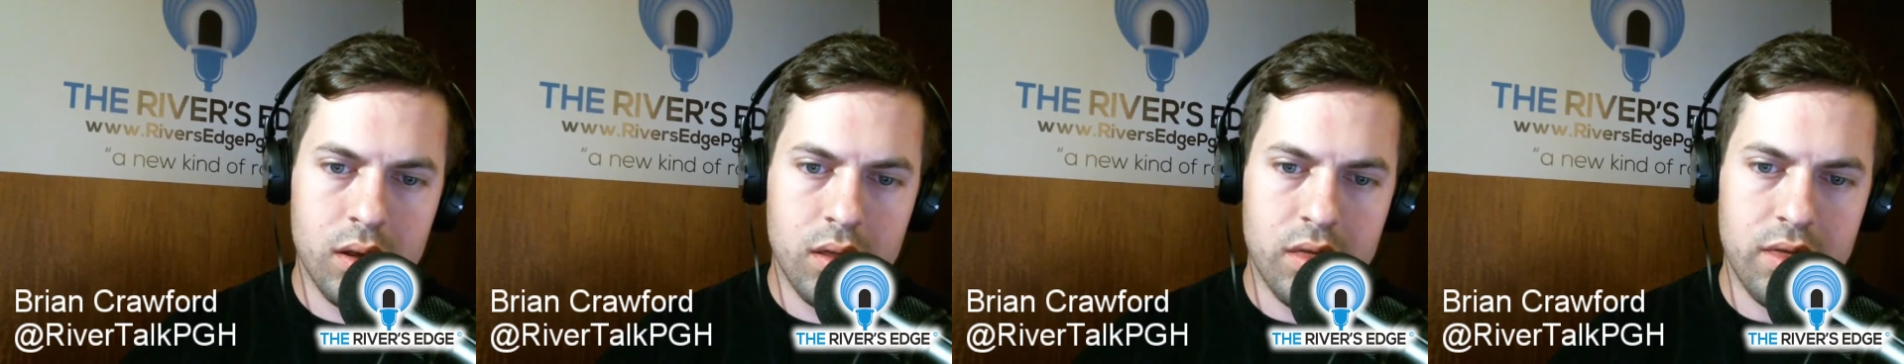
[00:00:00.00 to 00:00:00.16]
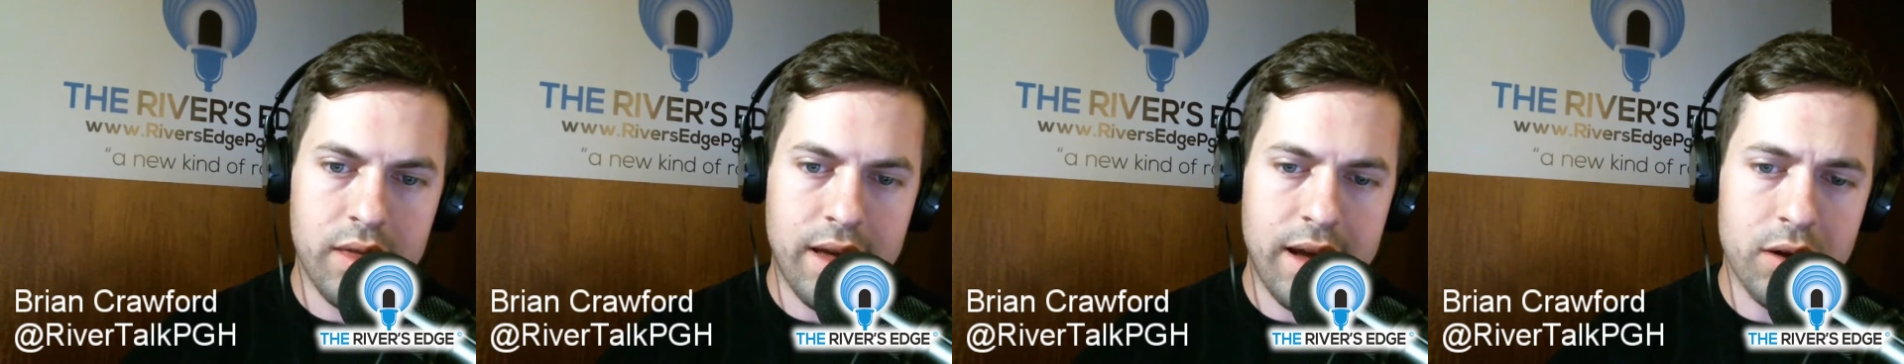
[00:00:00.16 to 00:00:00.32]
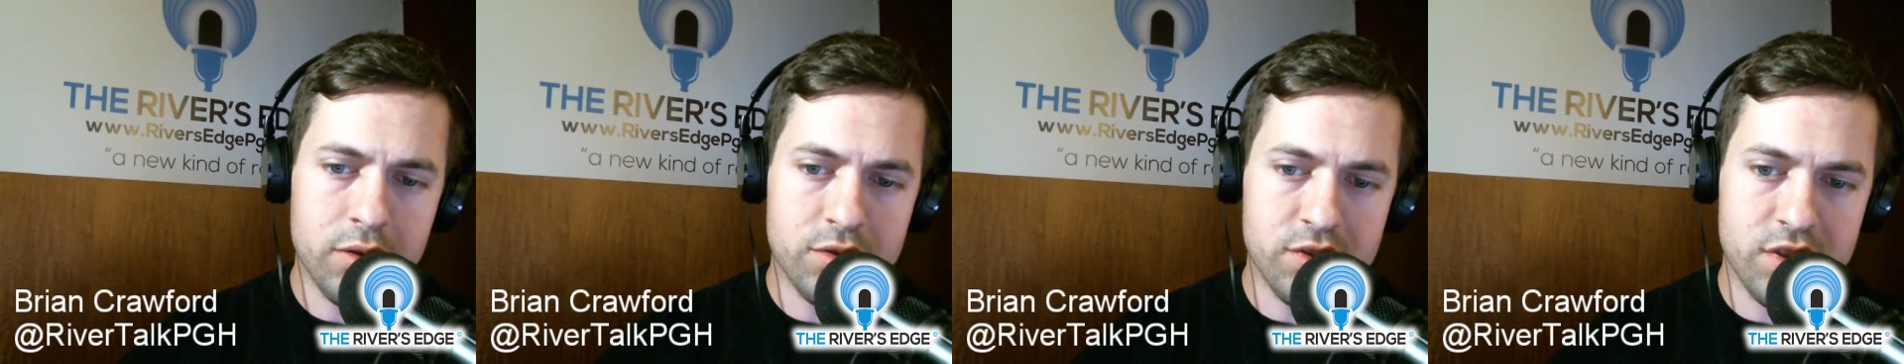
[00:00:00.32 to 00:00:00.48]

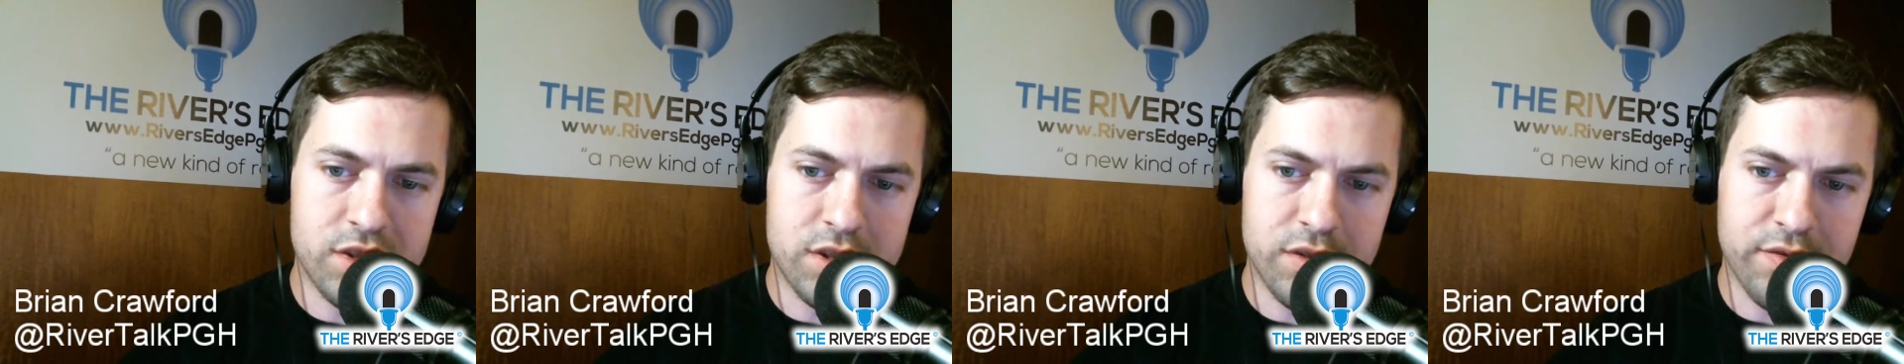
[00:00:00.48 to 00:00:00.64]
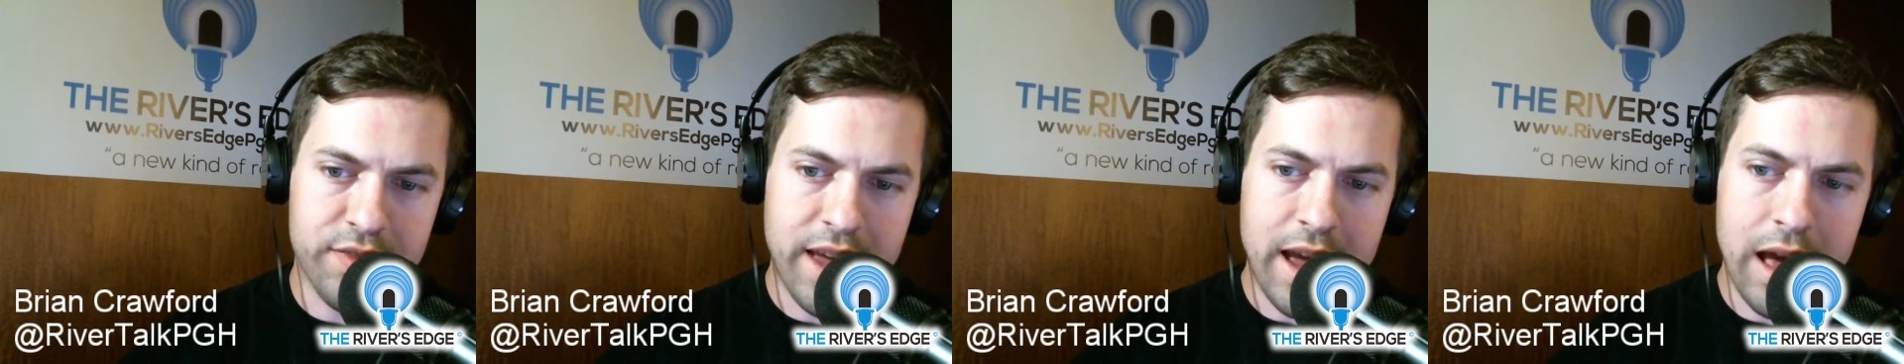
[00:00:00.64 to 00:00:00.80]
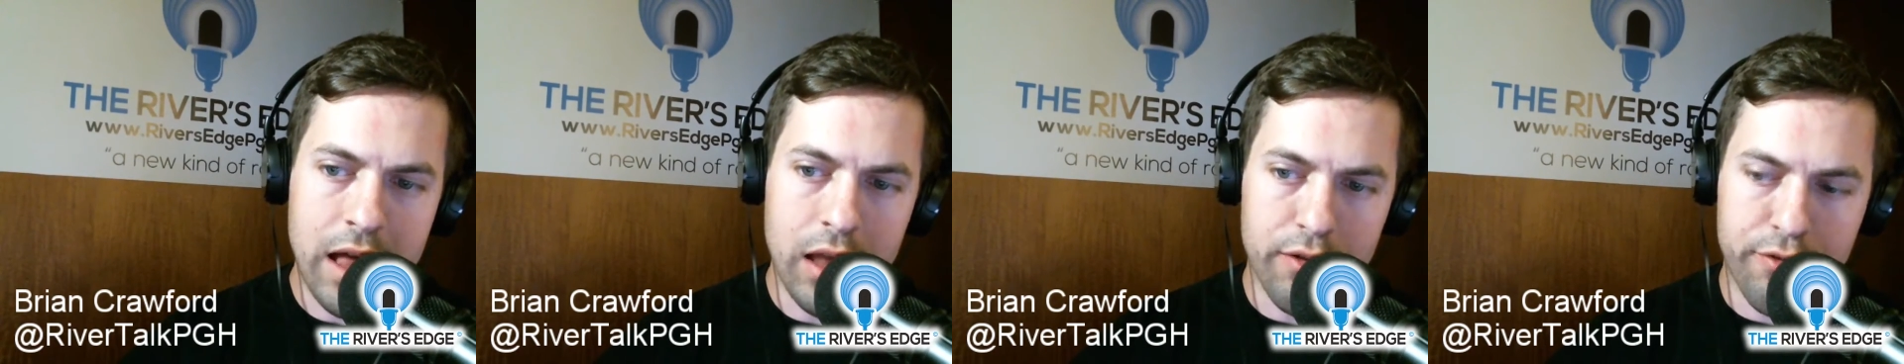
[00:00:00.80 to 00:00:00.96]
thousands of
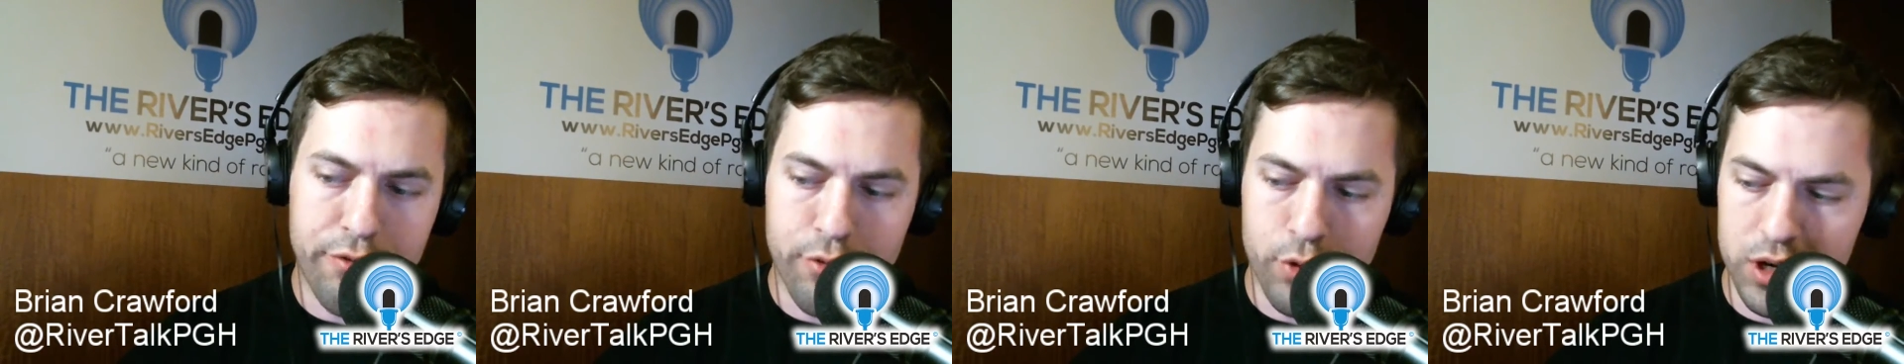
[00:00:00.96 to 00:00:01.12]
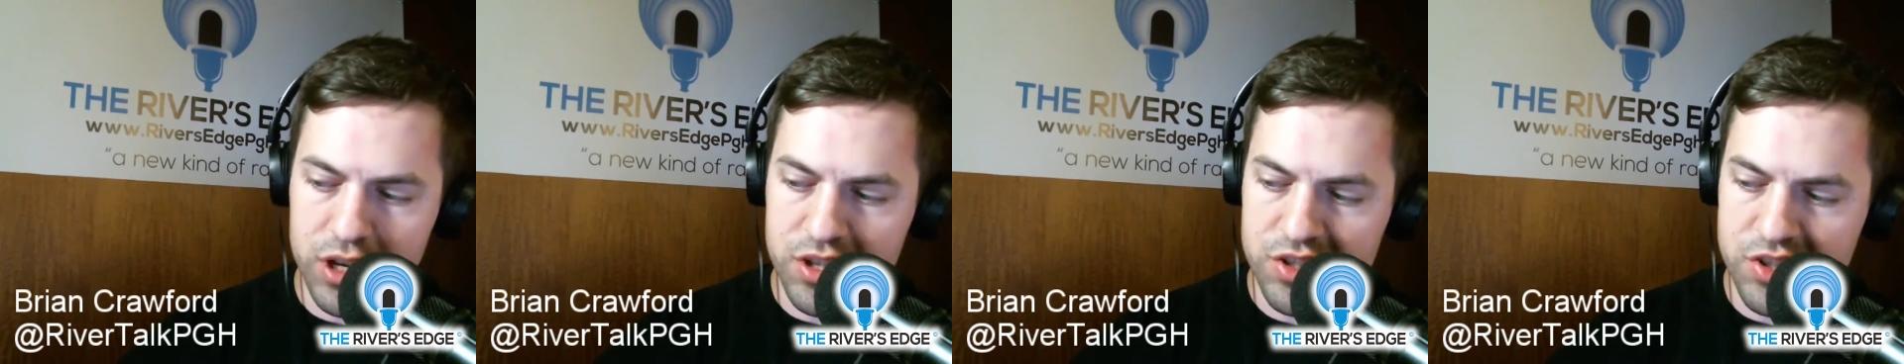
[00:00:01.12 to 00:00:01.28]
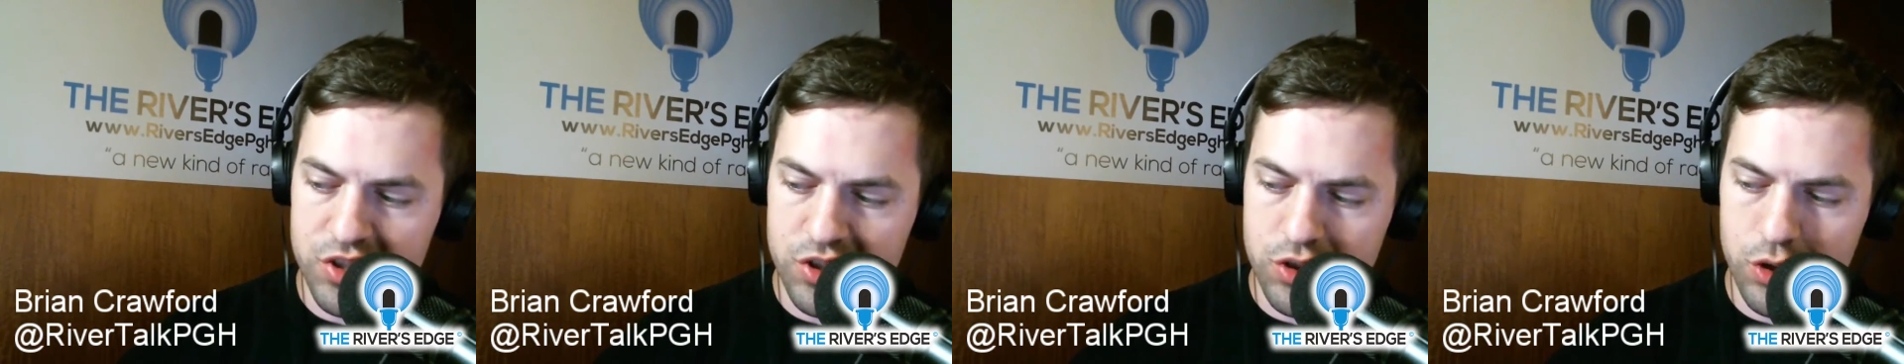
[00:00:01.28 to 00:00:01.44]

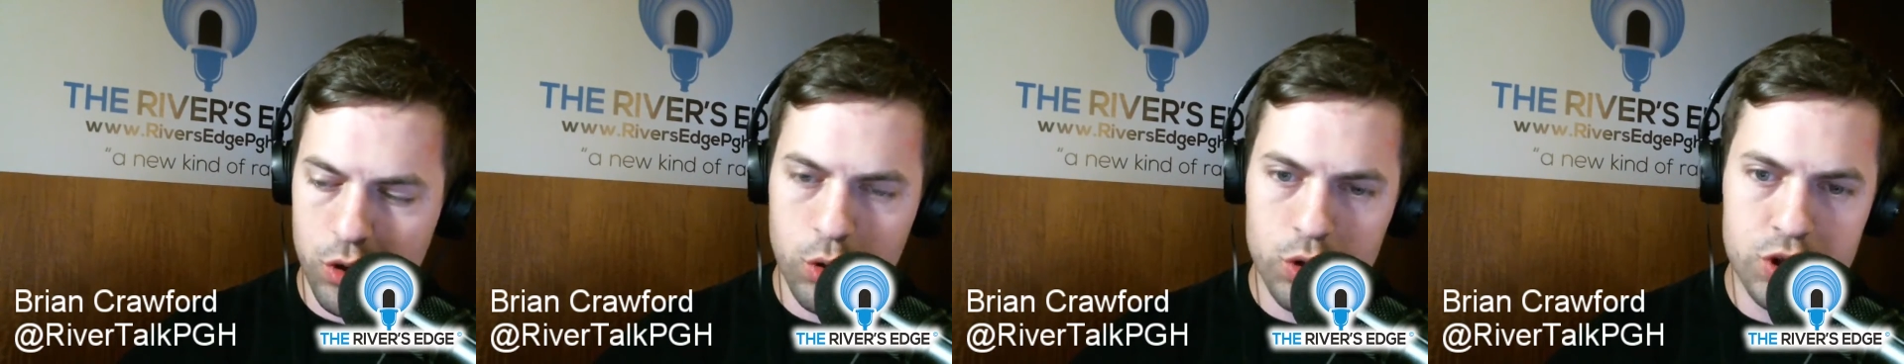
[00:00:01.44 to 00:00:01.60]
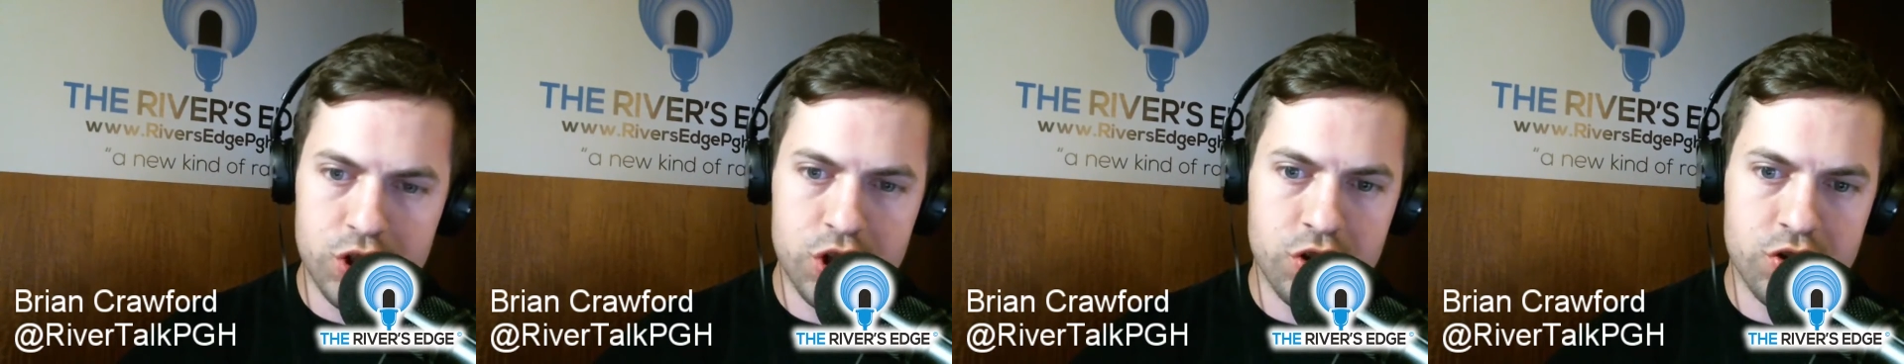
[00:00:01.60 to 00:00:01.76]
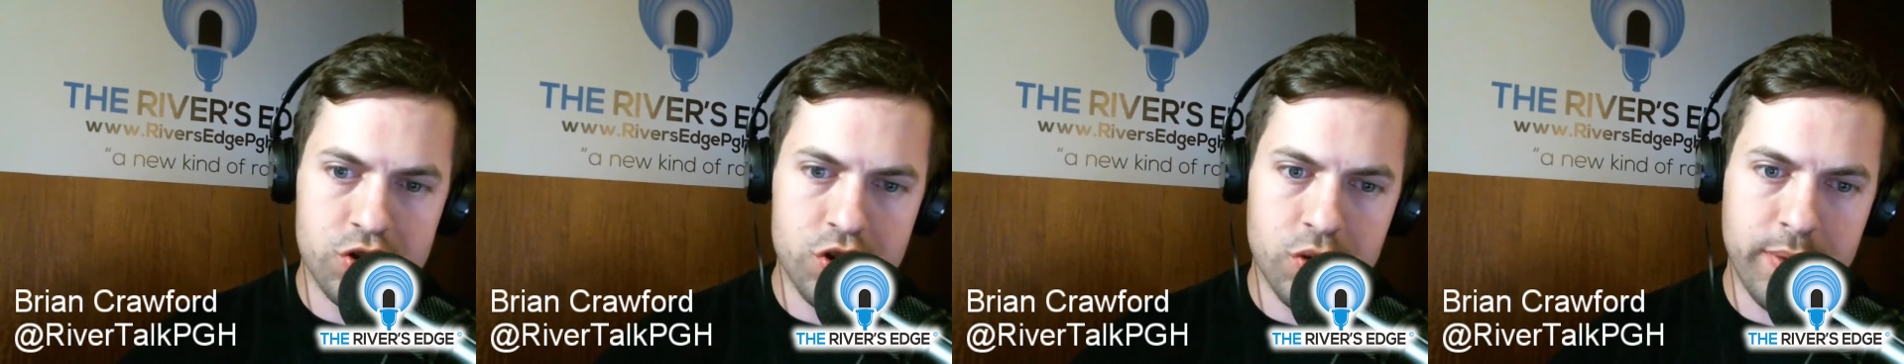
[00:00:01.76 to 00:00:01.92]
California
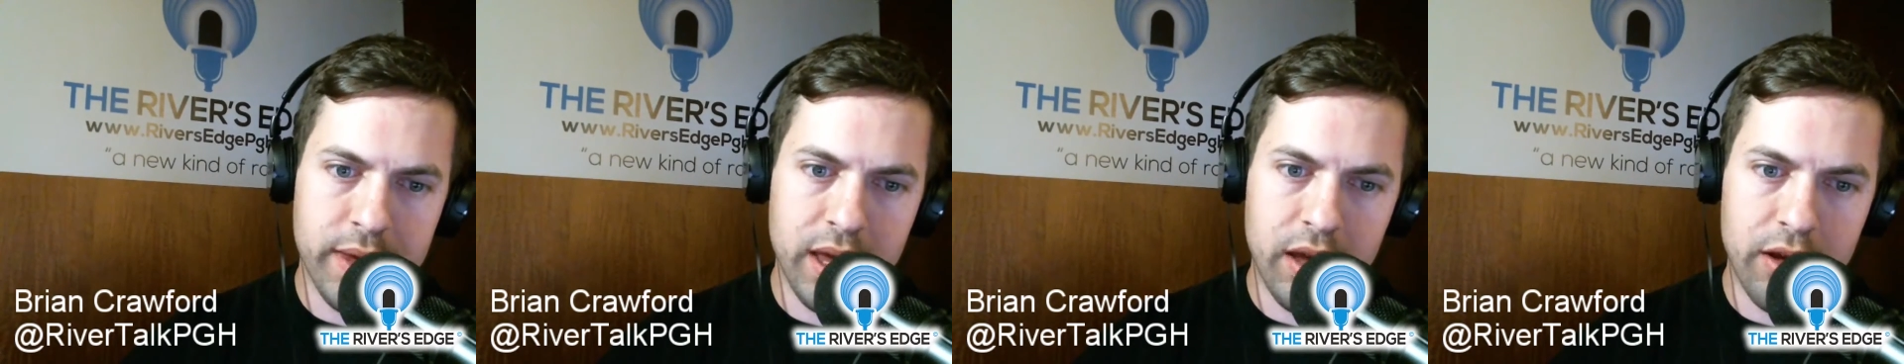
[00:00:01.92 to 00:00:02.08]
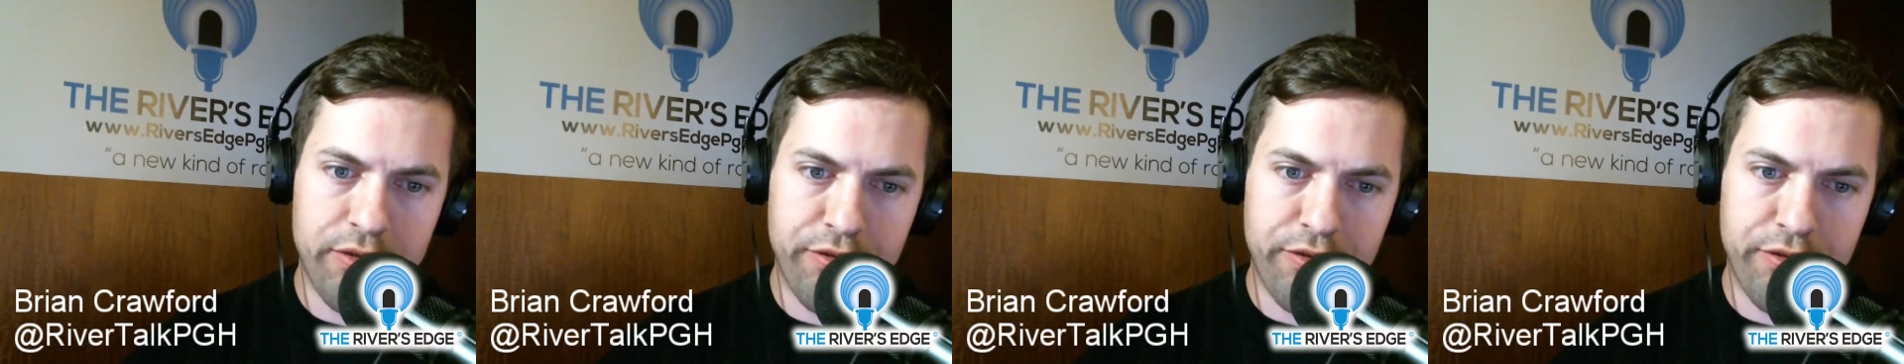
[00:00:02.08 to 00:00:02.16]
soldiers are being